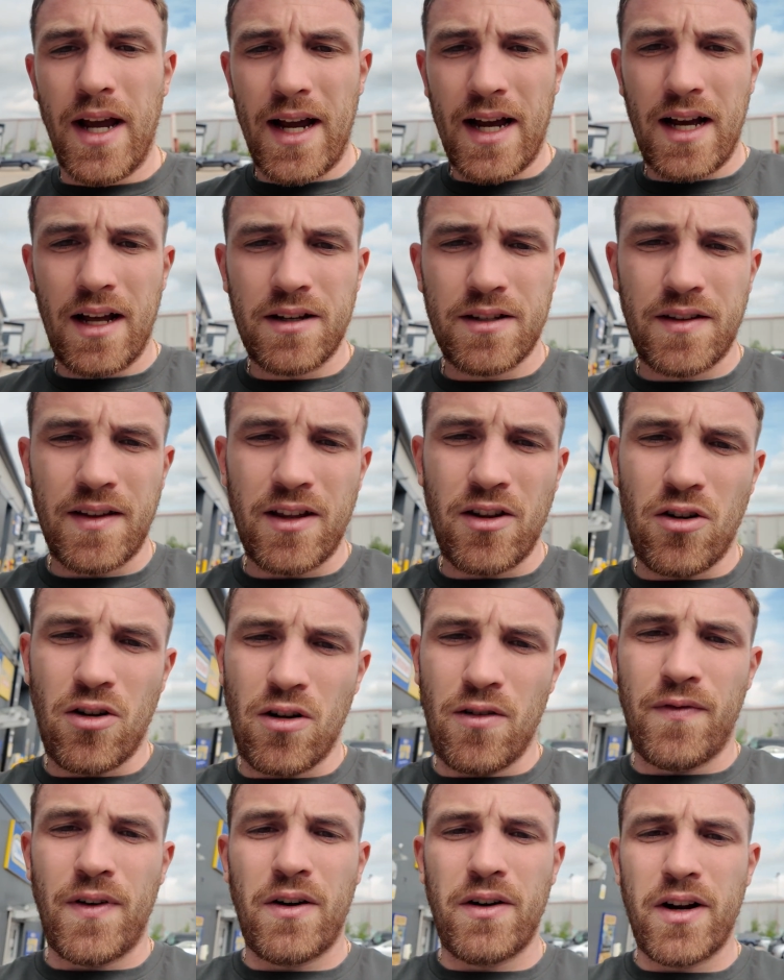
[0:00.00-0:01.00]
and they
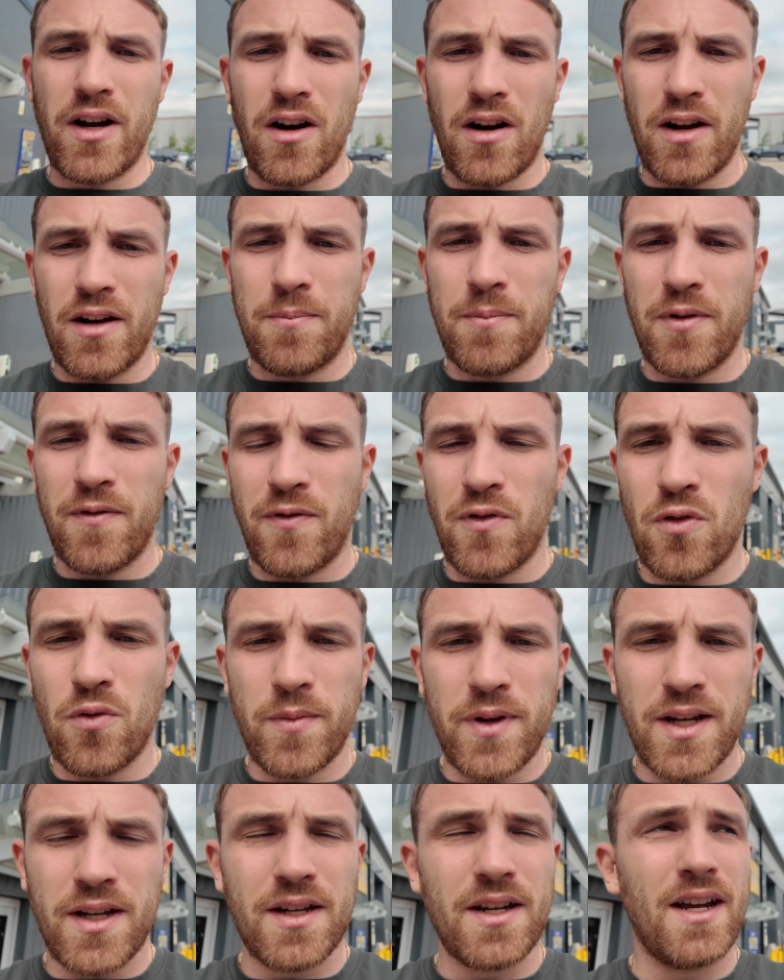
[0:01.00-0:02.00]
are very high performance
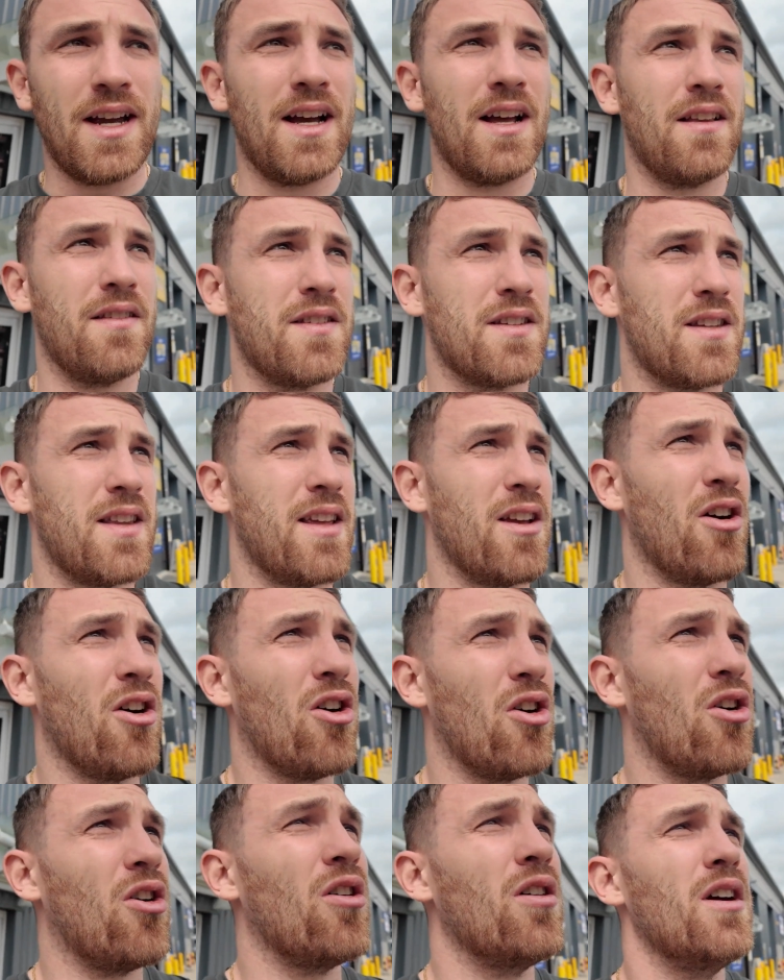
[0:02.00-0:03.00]
performing and they
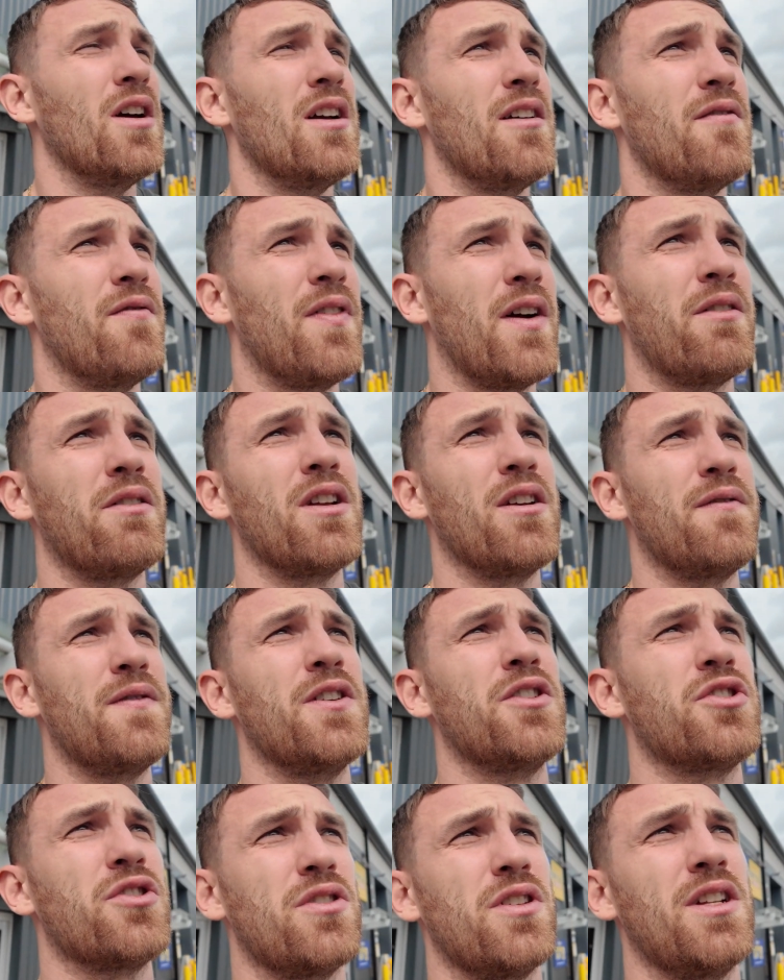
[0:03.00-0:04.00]
are very
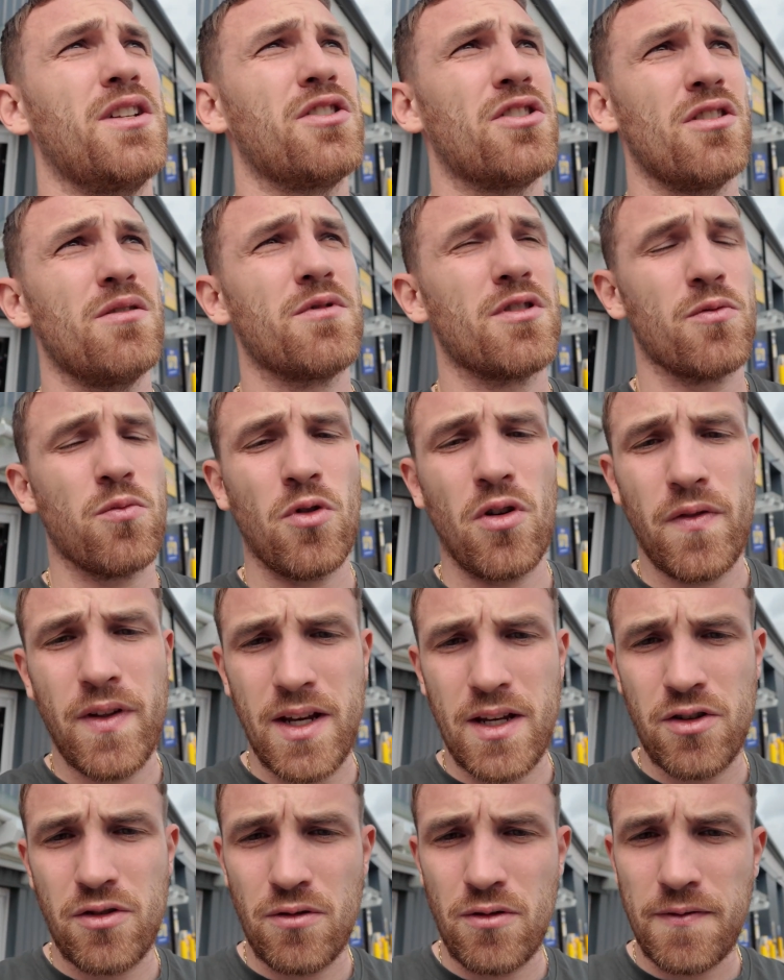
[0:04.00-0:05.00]
efficient in terms of what
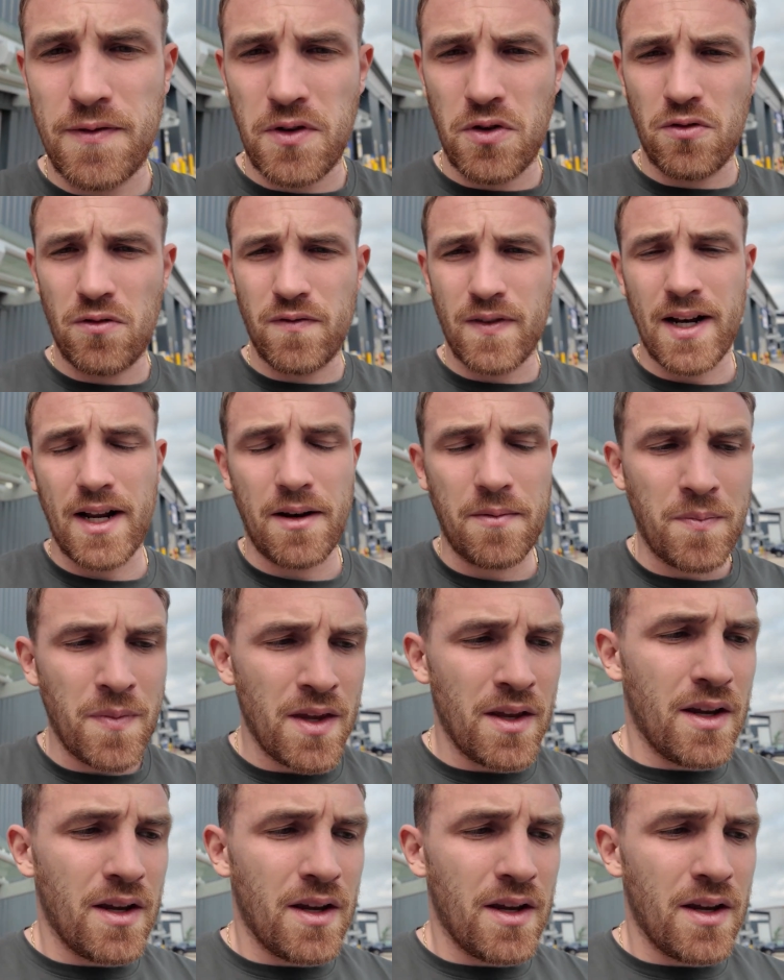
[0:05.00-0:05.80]
they do for your van.